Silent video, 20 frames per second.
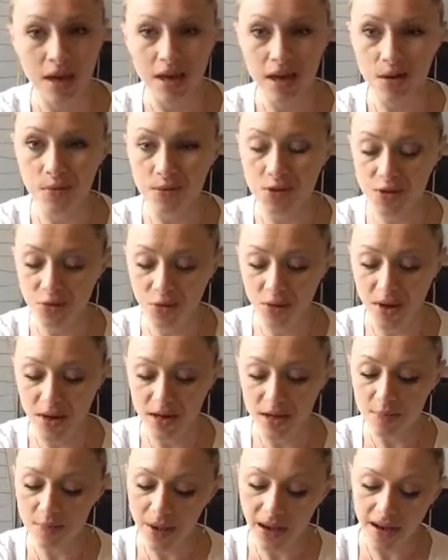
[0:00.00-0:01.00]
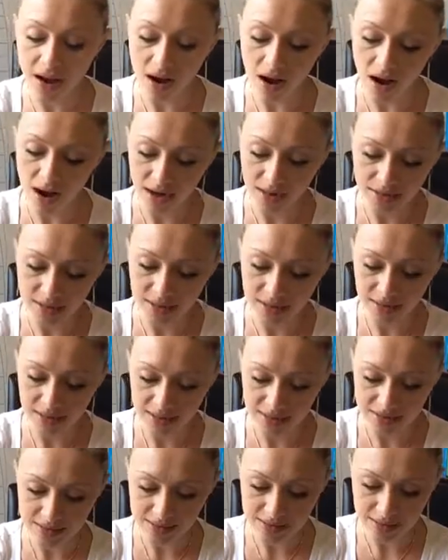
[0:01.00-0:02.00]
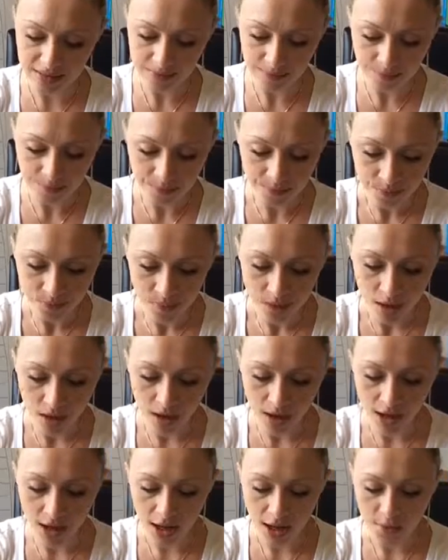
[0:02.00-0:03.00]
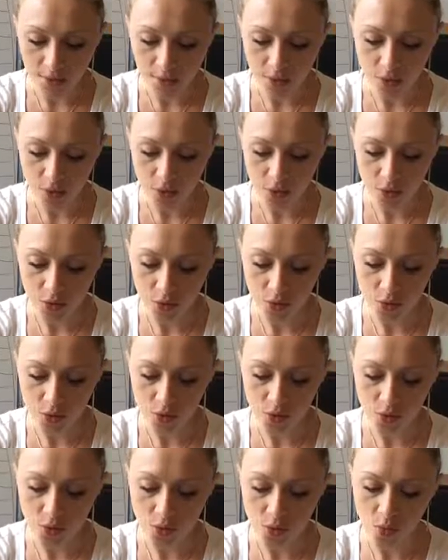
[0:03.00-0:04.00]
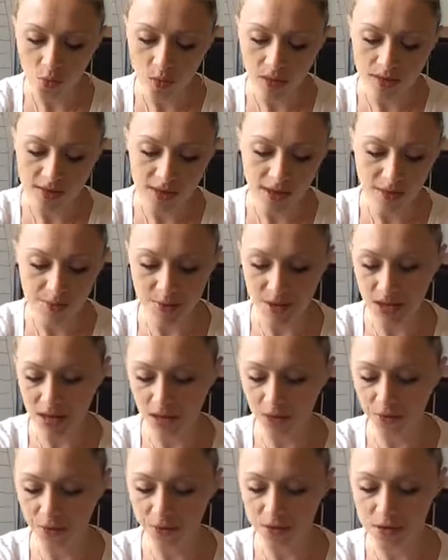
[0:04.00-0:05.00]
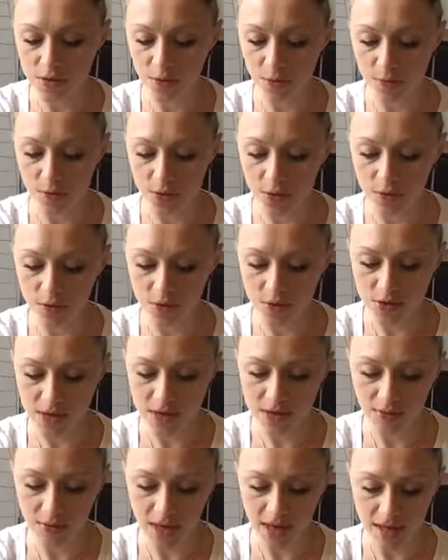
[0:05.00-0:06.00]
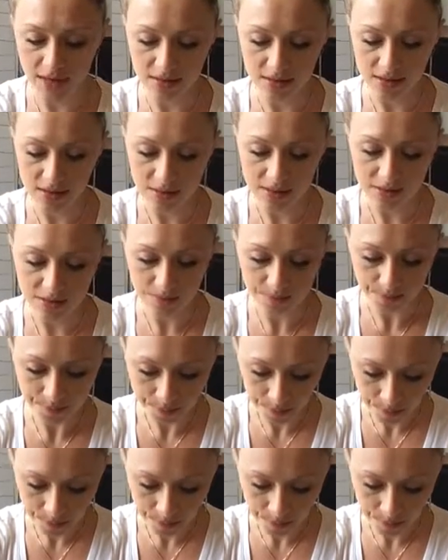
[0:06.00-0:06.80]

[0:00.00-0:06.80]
It was created by Ogden Lindsley, who was a behavioralist from the University of Kansas.